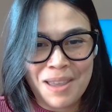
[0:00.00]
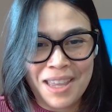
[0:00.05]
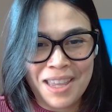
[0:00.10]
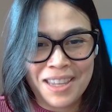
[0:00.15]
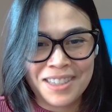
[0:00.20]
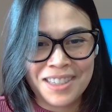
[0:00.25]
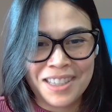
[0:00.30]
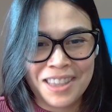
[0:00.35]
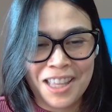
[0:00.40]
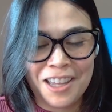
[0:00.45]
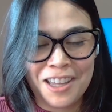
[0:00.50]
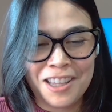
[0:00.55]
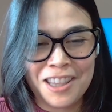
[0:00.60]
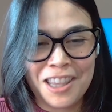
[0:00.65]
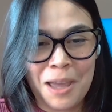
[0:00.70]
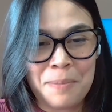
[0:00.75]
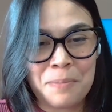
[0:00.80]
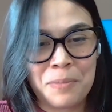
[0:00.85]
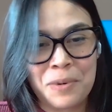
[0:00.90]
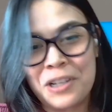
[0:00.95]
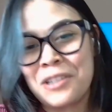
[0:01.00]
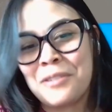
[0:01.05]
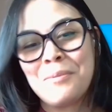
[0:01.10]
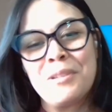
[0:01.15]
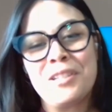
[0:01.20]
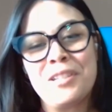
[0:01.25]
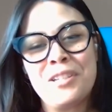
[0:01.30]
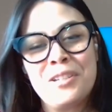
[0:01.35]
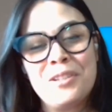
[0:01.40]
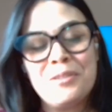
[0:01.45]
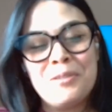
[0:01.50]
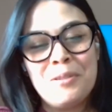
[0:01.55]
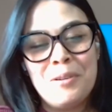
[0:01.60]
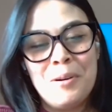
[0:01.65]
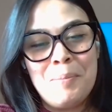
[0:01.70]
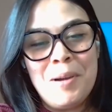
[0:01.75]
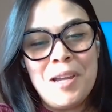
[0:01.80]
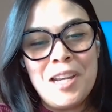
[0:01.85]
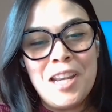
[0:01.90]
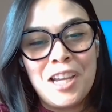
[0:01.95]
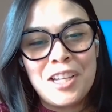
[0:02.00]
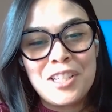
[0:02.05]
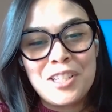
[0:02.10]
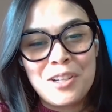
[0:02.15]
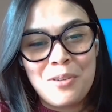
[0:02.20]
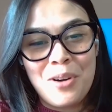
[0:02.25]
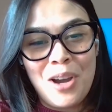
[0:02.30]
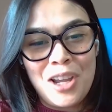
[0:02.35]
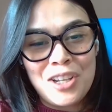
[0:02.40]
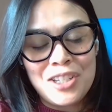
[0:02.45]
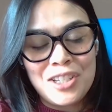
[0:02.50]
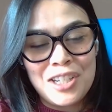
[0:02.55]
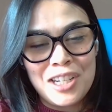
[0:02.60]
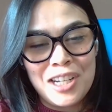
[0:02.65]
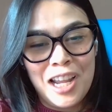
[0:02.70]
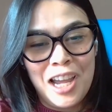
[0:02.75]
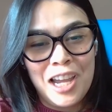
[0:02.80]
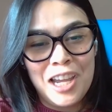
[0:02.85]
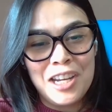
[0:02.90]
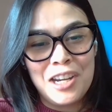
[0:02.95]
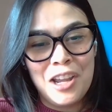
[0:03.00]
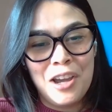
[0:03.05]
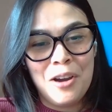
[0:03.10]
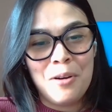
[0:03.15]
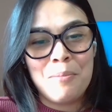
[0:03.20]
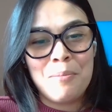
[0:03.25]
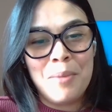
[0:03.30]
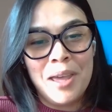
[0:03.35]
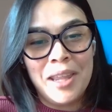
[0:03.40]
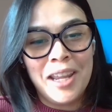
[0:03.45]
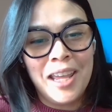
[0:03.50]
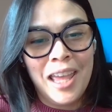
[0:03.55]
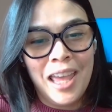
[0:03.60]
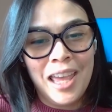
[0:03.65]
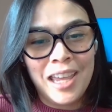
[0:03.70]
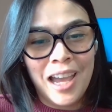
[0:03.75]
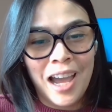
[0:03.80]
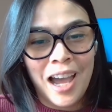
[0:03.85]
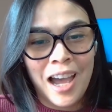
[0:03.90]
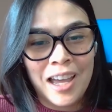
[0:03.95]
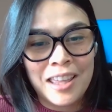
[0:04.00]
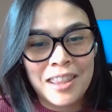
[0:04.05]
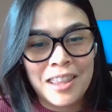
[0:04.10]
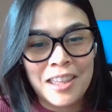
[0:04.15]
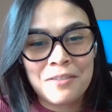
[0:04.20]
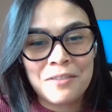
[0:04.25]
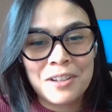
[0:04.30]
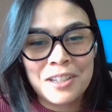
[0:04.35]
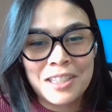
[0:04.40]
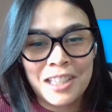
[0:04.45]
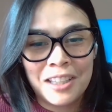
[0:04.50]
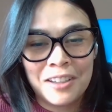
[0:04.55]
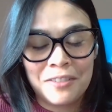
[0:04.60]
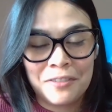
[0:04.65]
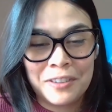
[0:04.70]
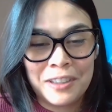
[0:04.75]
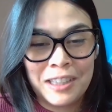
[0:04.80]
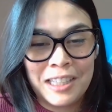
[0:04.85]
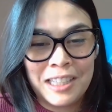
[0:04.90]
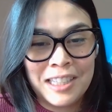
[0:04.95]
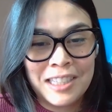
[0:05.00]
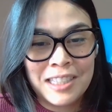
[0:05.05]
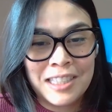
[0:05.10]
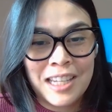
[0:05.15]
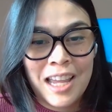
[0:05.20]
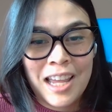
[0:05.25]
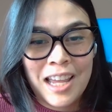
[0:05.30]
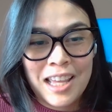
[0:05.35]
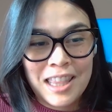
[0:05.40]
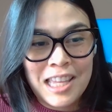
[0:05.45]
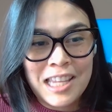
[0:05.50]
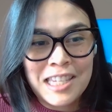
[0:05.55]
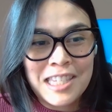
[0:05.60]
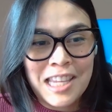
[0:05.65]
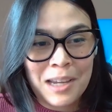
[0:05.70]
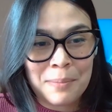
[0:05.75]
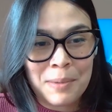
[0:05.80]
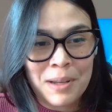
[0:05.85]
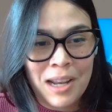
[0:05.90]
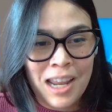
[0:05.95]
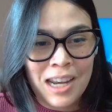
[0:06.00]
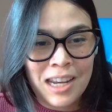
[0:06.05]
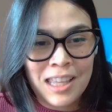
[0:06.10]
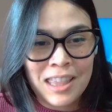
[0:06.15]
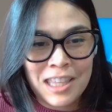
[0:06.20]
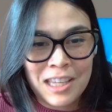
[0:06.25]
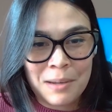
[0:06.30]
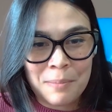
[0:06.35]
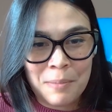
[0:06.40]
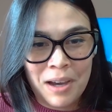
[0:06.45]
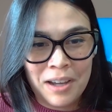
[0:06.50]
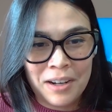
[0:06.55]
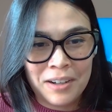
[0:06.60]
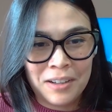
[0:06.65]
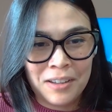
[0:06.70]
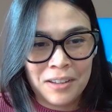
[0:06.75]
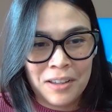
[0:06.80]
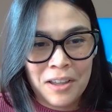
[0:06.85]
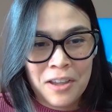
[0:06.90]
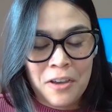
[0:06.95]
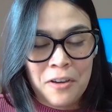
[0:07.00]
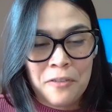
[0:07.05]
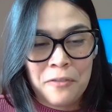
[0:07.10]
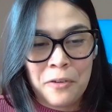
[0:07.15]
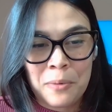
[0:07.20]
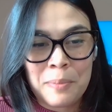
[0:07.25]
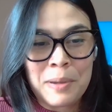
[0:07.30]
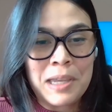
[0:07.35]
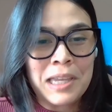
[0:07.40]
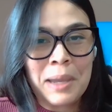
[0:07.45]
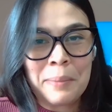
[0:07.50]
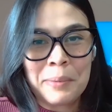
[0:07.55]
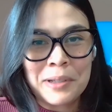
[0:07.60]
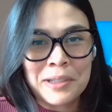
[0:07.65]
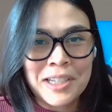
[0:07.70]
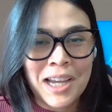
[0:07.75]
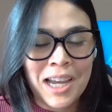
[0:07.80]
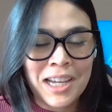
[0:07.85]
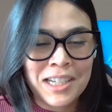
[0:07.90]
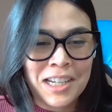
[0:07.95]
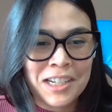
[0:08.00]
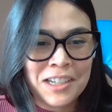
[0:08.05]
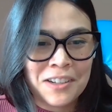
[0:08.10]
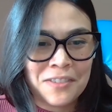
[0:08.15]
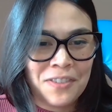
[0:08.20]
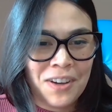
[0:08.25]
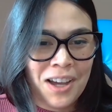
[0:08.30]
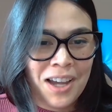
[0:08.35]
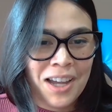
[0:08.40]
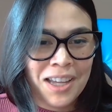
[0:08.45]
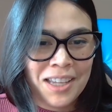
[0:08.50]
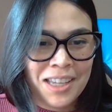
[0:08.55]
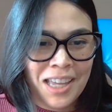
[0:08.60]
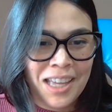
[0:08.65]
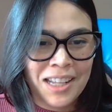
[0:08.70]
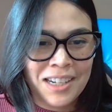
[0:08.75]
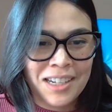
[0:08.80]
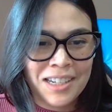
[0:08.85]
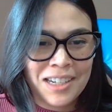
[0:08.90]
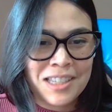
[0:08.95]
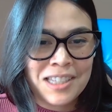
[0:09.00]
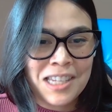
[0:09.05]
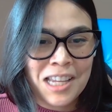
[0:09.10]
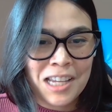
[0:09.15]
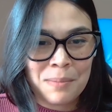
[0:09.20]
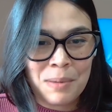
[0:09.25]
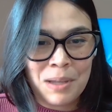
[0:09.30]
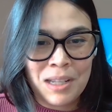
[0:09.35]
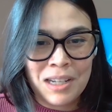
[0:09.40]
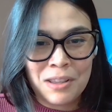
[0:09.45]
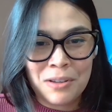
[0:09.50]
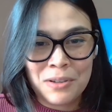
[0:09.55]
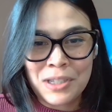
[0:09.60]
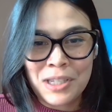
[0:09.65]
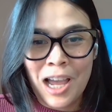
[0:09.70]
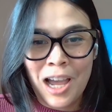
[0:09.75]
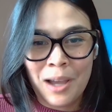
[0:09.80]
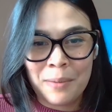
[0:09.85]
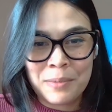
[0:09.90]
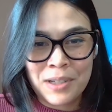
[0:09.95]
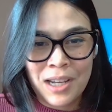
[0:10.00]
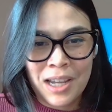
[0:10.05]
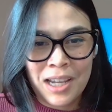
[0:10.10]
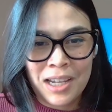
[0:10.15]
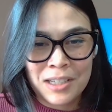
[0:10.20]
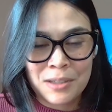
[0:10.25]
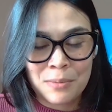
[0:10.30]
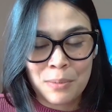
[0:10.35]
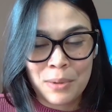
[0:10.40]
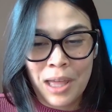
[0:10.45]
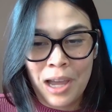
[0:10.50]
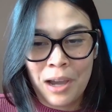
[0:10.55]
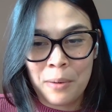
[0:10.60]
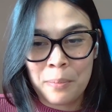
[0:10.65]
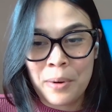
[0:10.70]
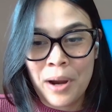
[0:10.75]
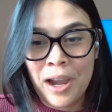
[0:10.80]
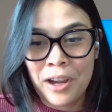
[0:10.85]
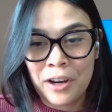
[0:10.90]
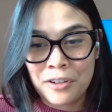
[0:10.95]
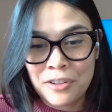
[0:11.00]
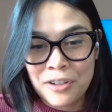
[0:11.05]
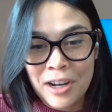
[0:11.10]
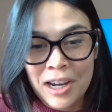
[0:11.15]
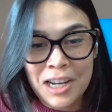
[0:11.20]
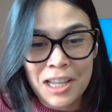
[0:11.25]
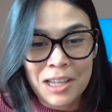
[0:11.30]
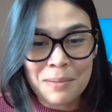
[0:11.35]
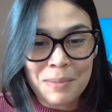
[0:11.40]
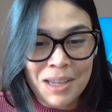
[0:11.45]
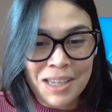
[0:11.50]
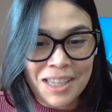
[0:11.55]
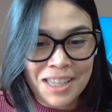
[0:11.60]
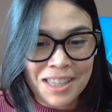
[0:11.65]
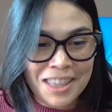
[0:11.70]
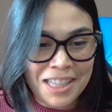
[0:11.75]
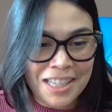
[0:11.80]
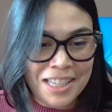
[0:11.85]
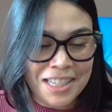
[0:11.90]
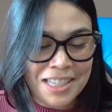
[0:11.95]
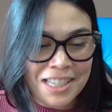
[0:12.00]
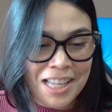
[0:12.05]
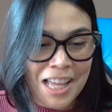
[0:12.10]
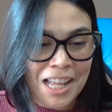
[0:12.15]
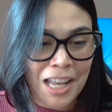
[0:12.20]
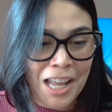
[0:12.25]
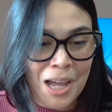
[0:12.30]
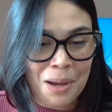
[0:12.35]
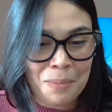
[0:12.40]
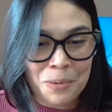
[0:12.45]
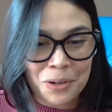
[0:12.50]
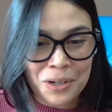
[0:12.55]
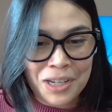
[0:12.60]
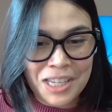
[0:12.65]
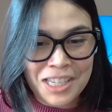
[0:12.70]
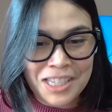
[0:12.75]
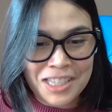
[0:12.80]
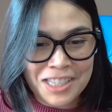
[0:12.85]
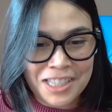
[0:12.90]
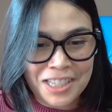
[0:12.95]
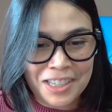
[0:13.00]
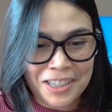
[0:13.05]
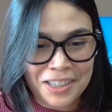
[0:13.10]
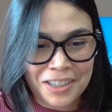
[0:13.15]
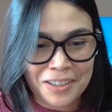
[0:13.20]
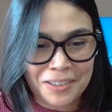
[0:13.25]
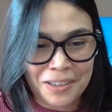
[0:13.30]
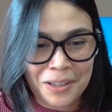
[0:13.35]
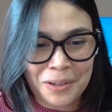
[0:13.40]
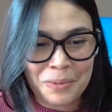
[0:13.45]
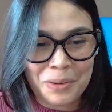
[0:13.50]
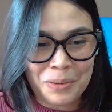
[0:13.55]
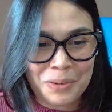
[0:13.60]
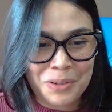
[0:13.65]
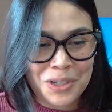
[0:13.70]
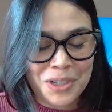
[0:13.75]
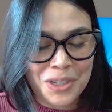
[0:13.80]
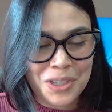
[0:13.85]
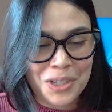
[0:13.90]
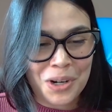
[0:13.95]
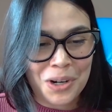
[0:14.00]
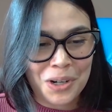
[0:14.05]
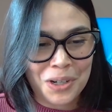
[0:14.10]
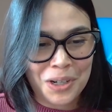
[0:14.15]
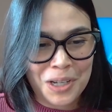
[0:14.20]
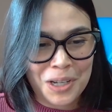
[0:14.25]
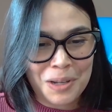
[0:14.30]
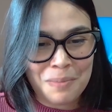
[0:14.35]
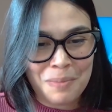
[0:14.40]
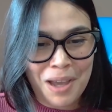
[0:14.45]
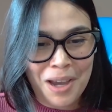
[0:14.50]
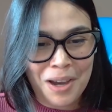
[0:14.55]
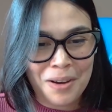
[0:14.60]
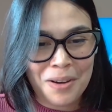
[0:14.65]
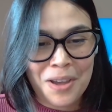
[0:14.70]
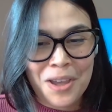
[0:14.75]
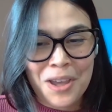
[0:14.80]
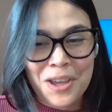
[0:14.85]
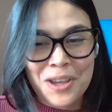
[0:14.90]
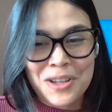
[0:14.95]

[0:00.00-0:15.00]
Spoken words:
space. And that brings me to my next question. I know Meta AI, they recently released this Segment Anything model for being able to identify and segment those objects without prior training, making things a lot more easier, like we were just talking about.